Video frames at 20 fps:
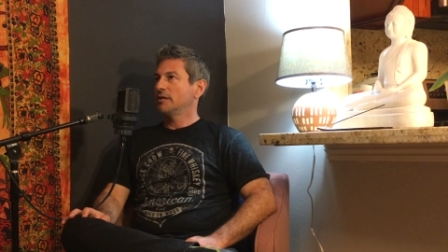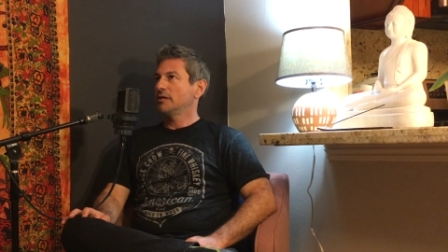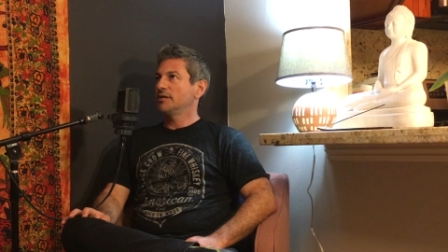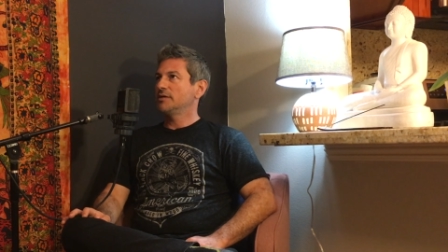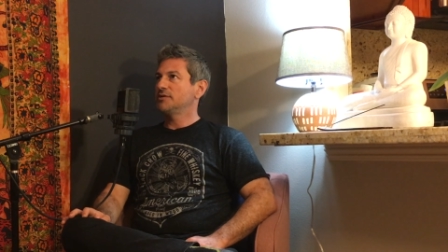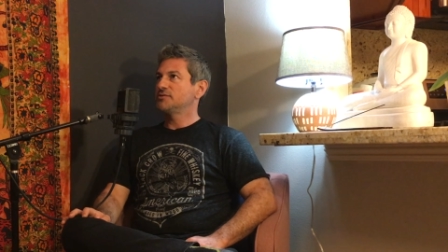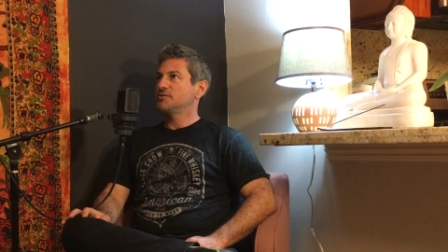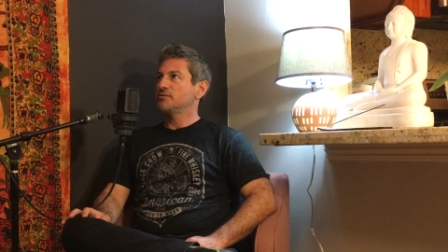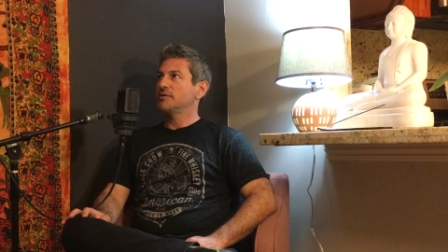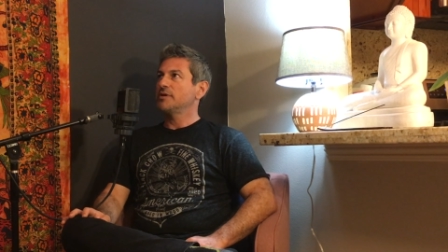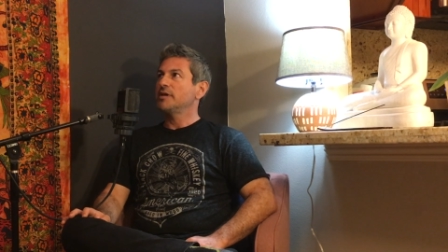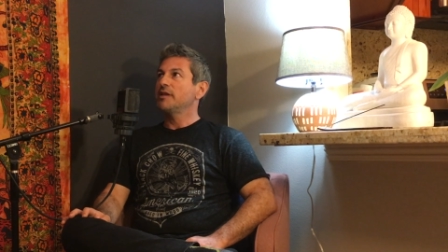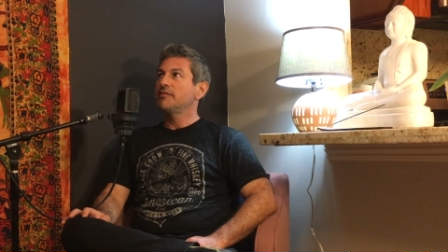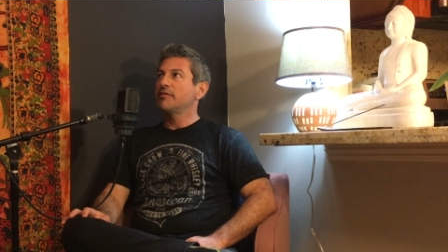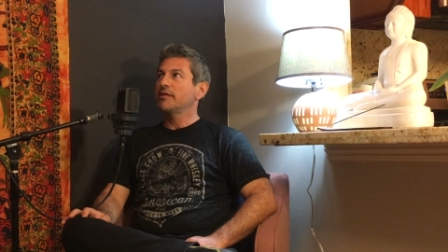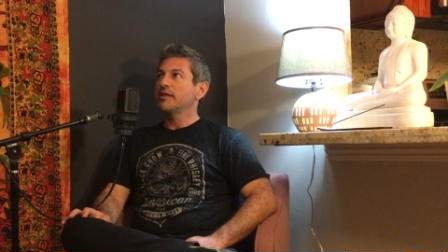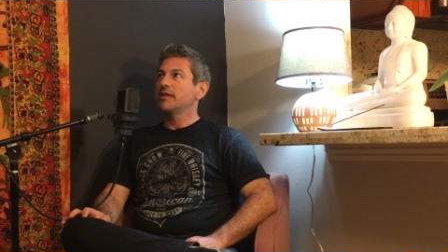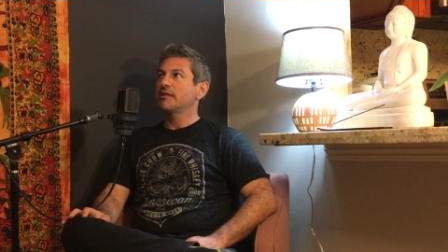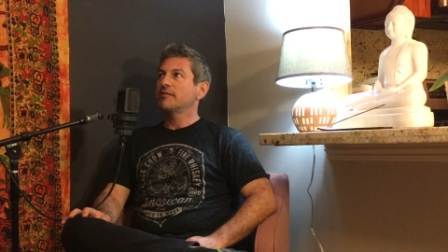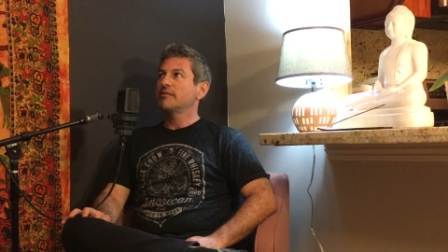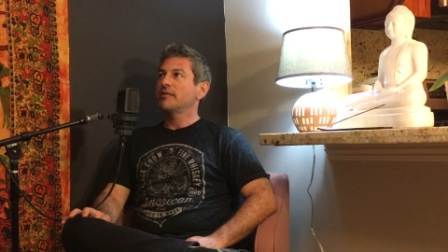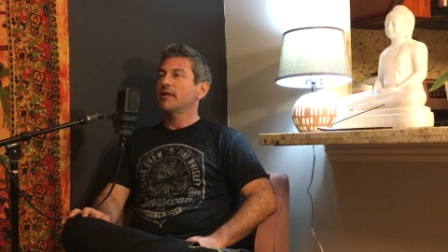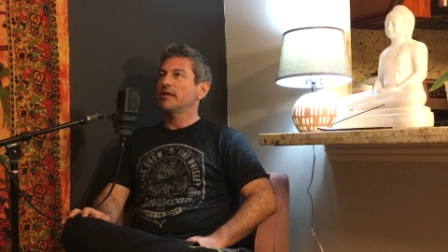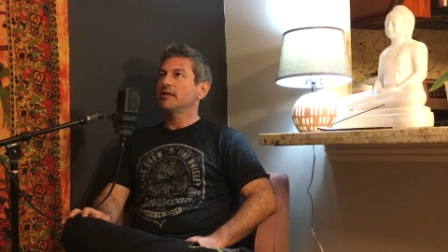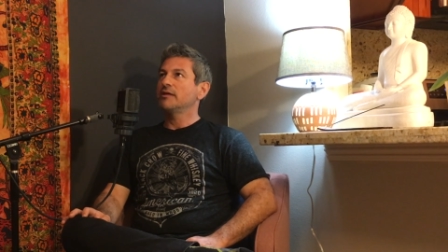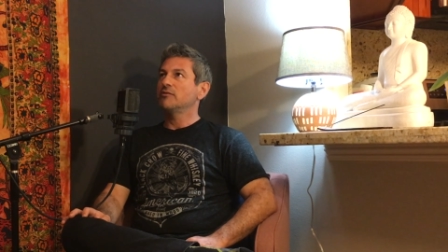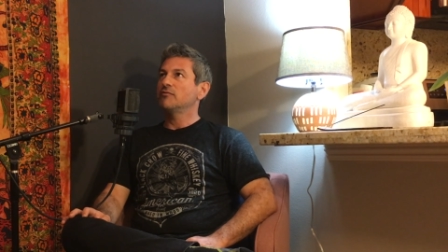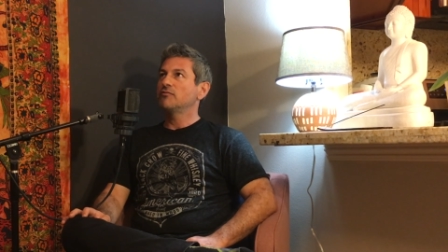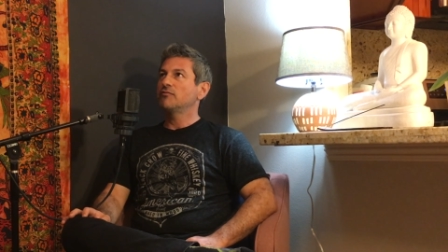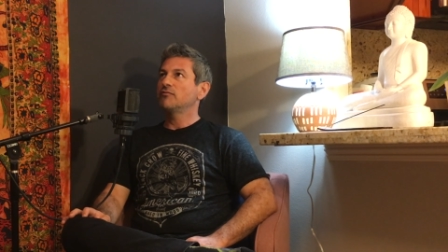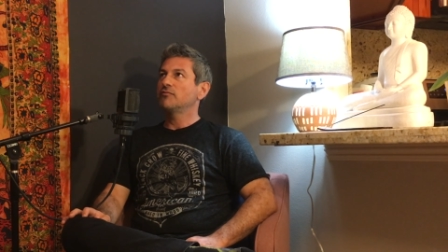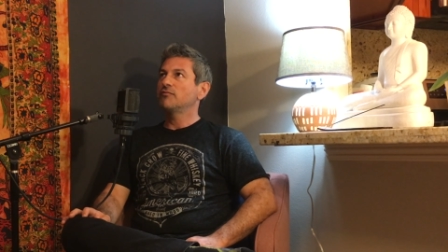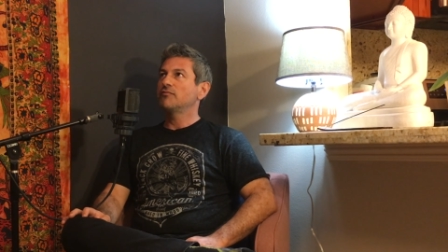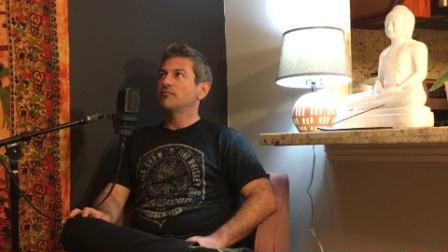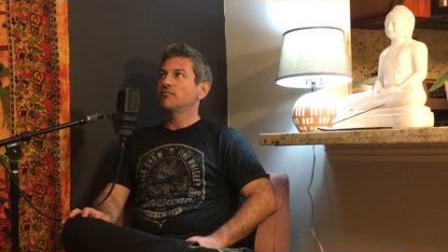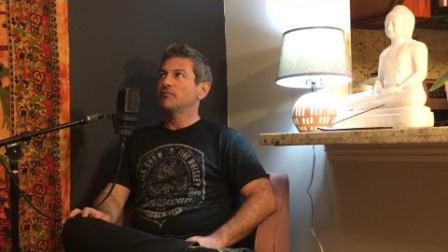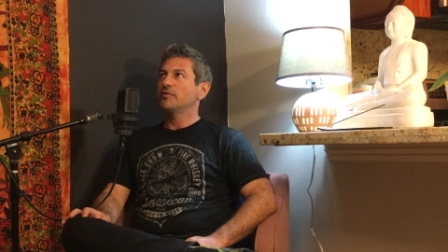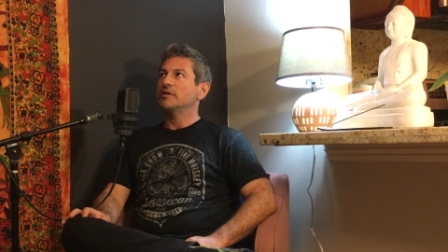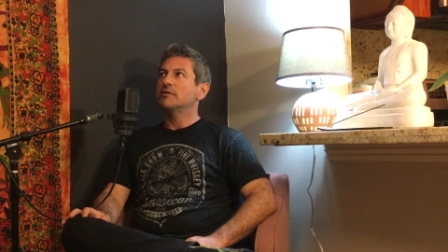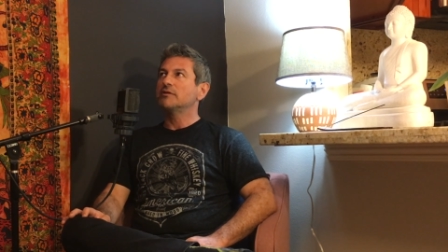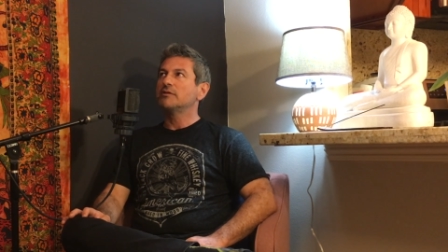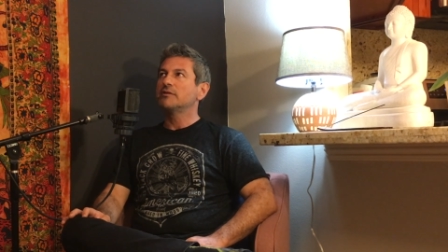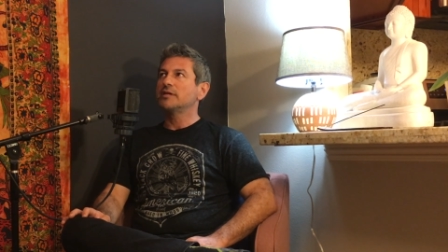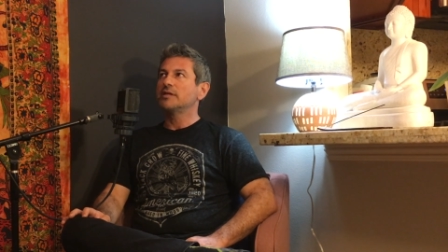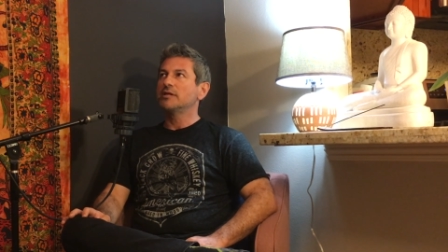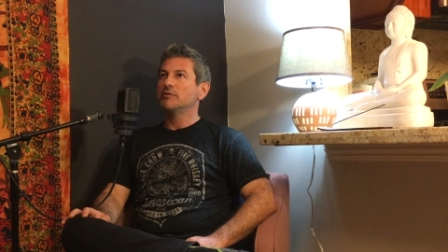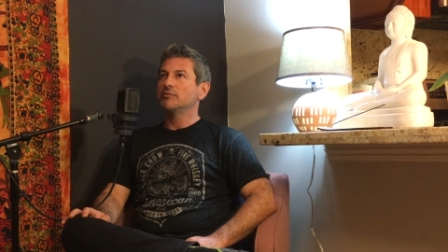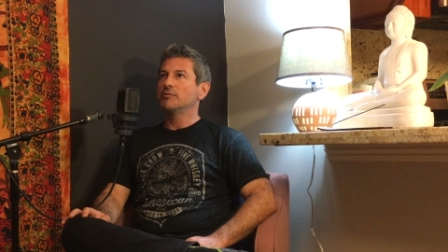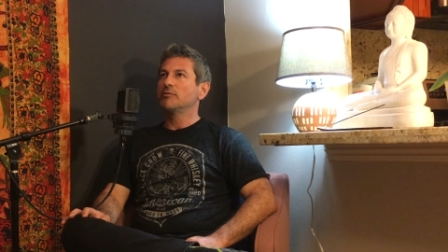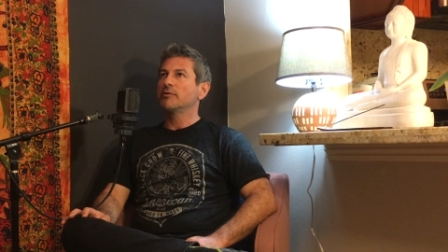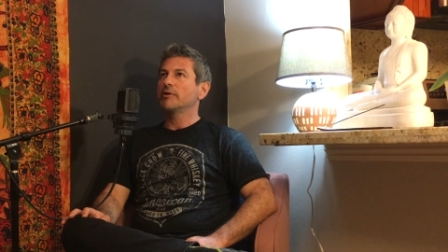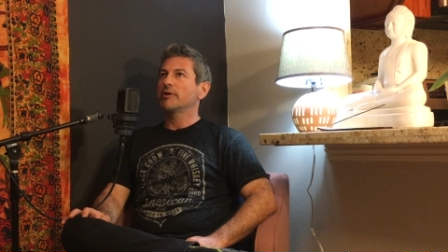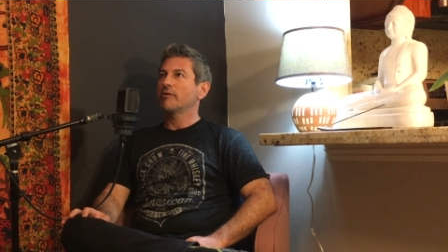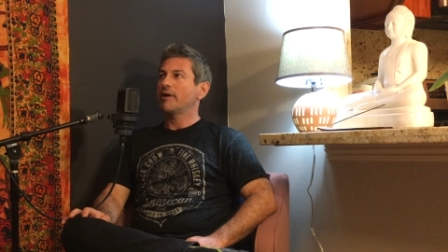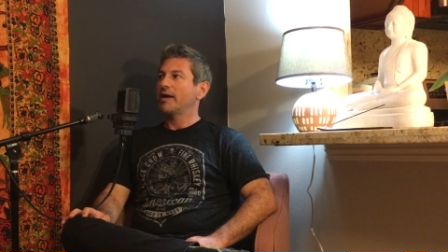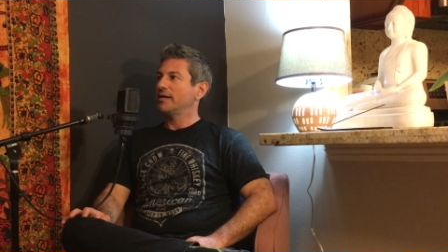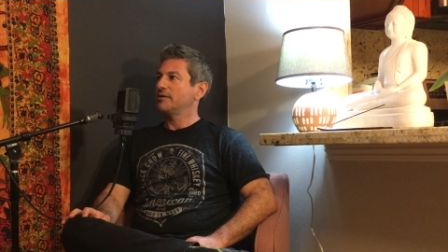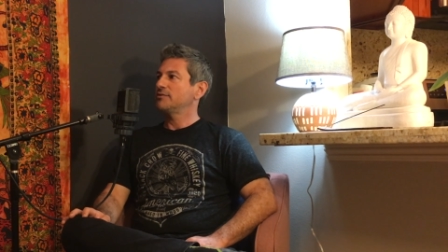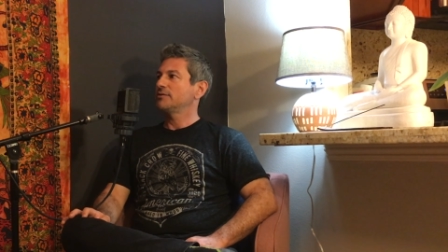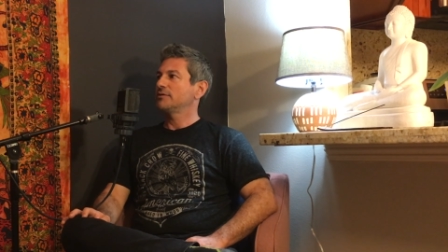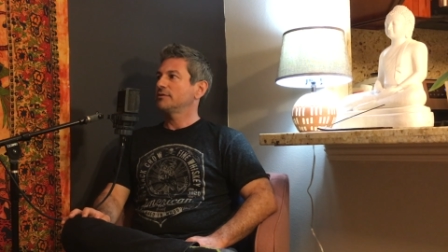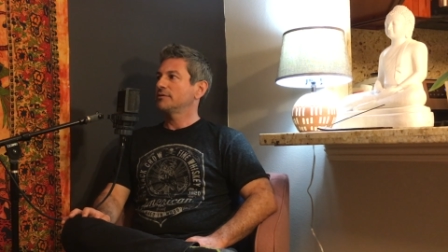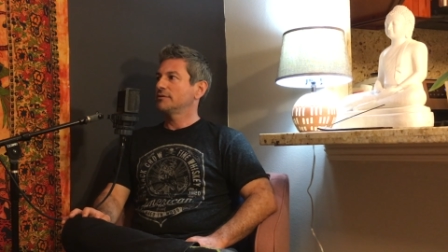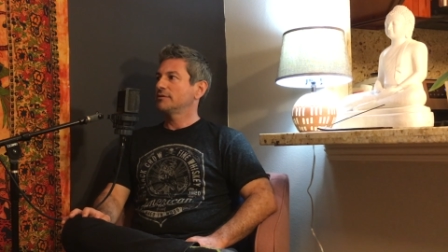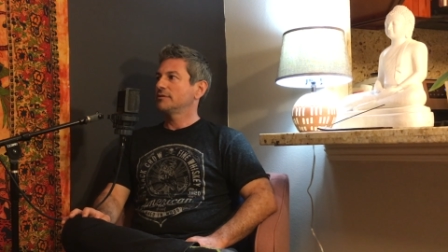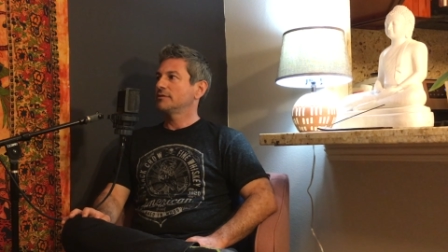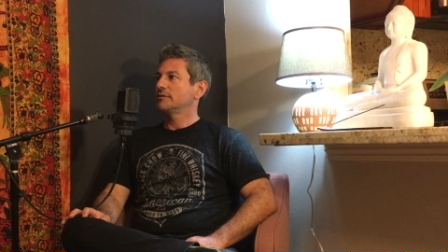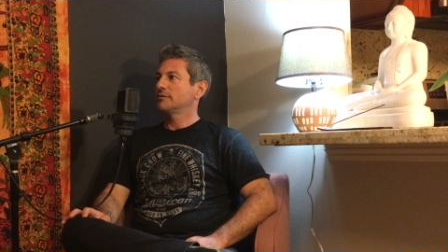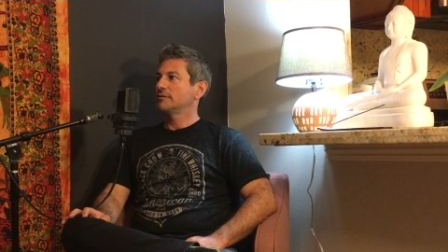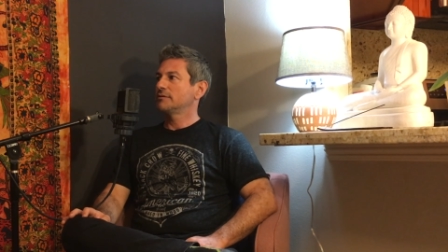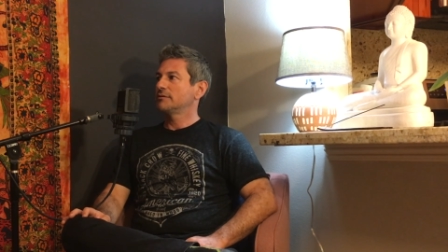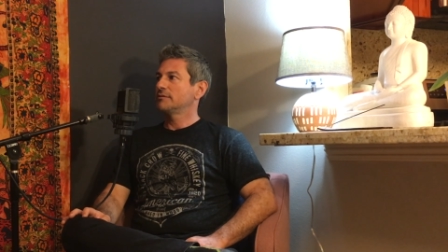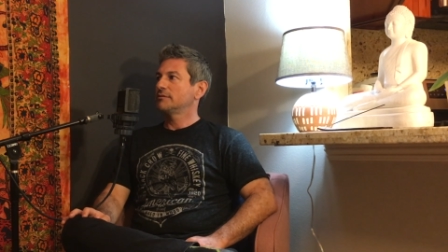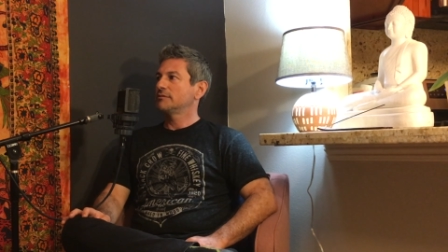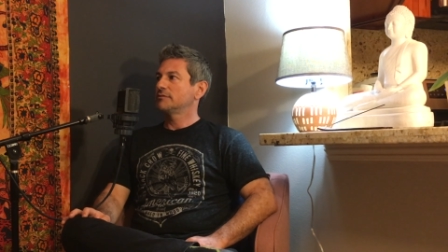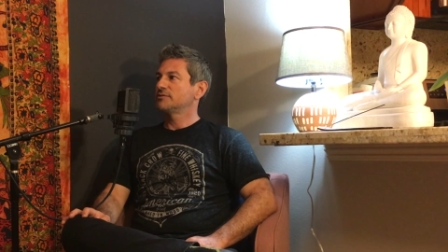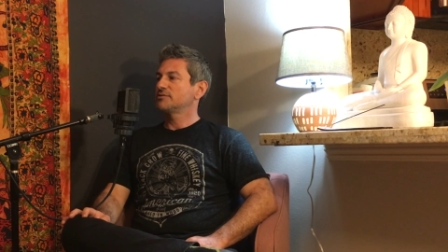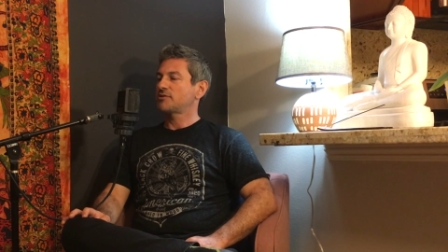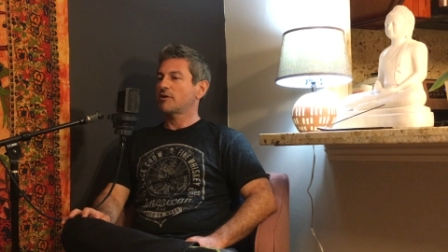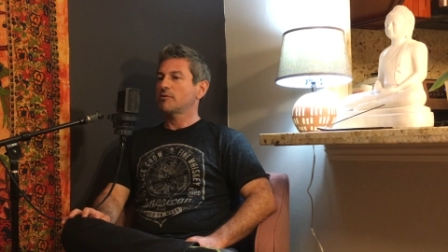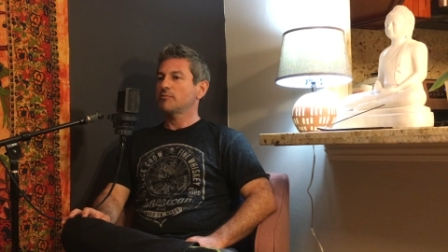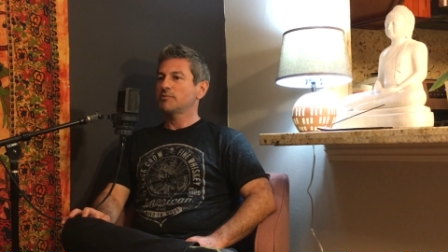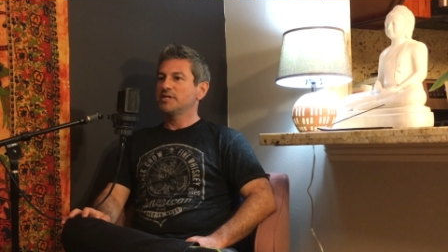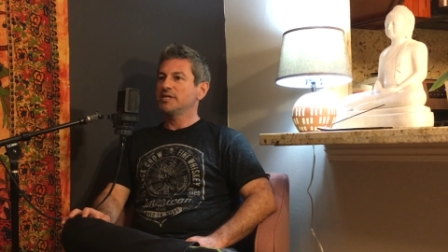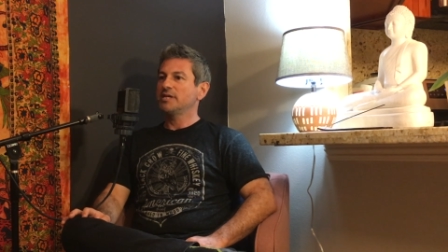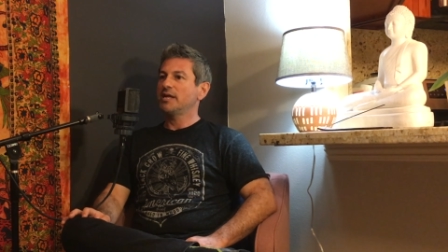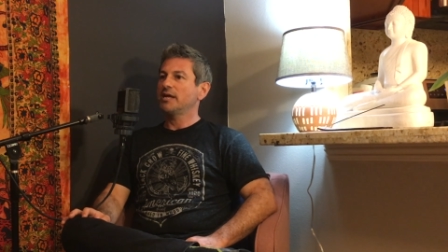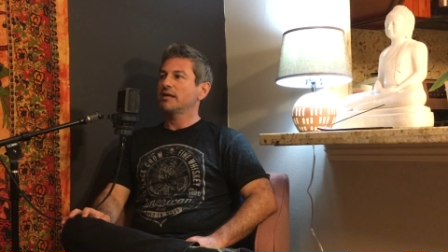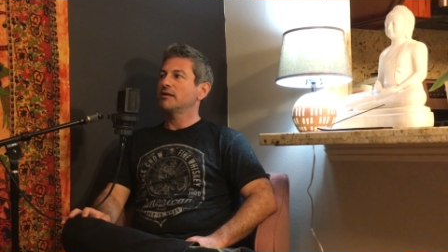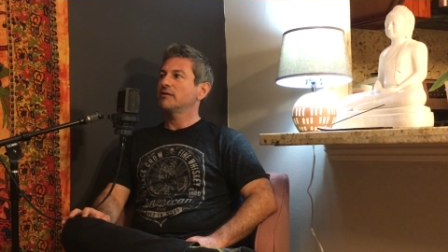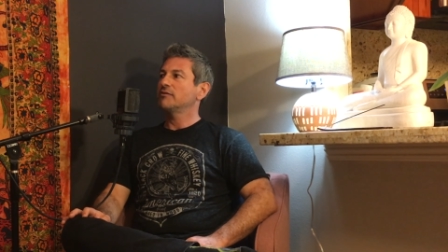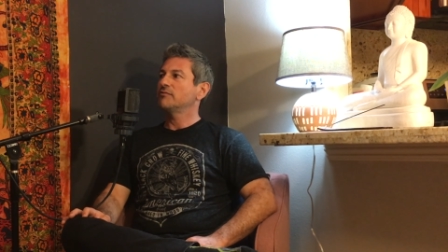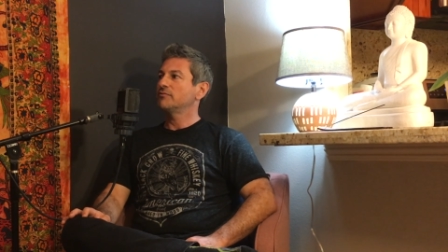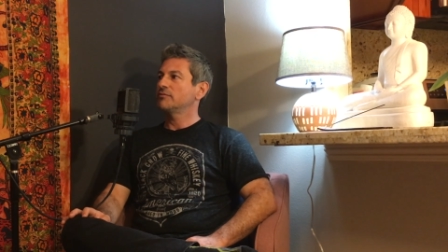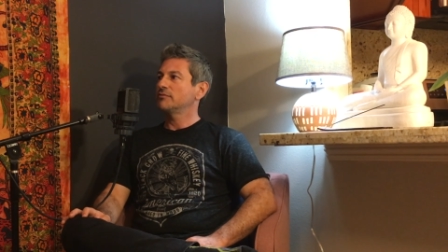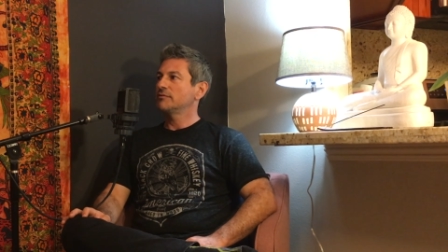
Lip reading: is there anything that you feel that you would regret? Start with the negative.